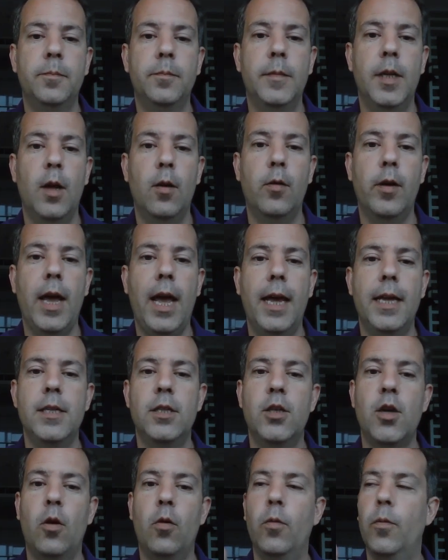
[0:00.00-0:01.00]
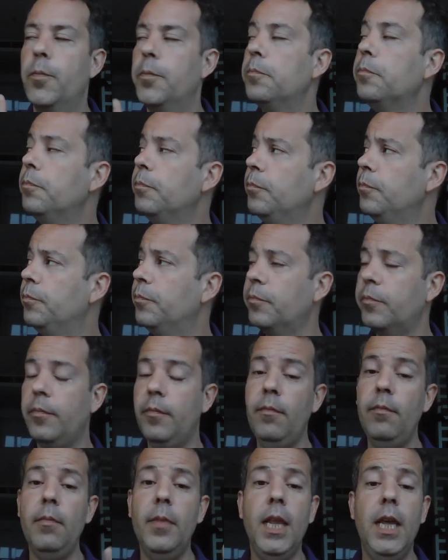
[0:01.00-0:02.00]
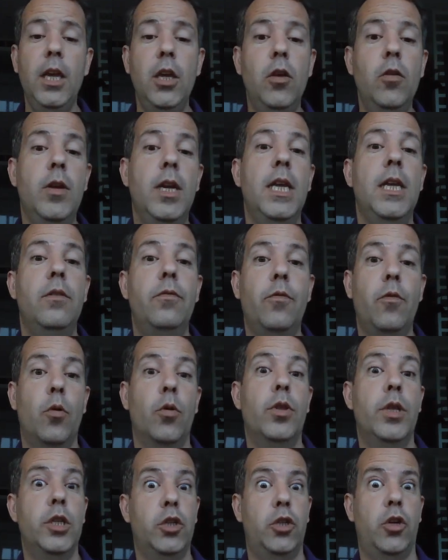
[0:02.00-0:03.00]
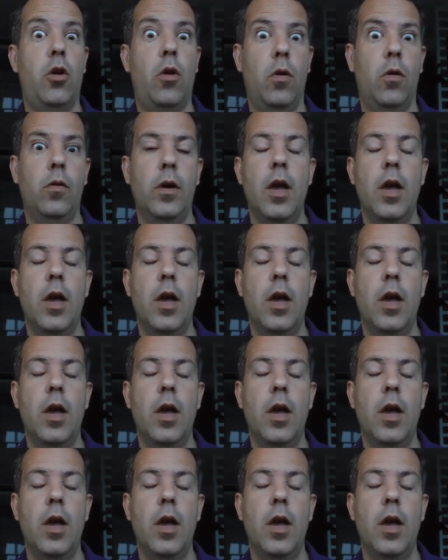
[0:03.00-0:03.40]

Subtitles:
Okay, so you need for the song